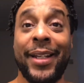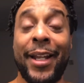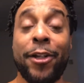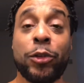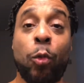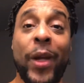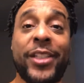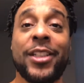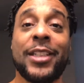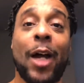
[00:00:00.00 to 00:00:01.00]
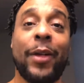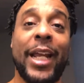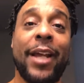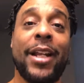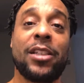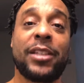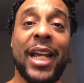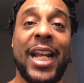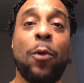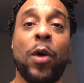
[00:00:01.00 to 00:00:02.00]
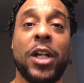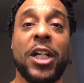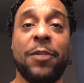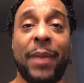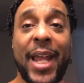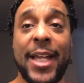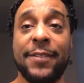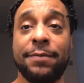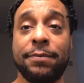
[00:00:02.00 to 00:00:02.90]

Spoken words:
There's witches out here that's saying they want a good man.